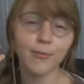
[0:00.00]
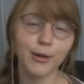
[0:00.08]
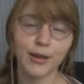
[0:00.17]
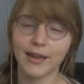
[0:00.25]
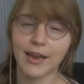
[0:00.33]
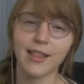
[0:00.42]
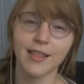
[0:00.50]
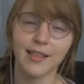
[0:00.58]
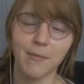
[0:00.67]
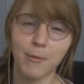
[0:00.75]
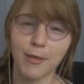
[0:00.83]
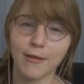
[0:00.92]
me to dance in
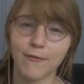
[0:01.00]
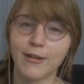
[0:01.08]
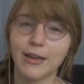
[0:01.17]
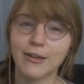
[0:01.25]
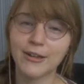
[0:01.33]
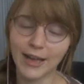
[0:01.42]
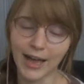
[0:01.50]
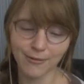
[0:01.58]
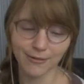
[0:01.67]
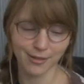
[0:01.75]
that music video, I will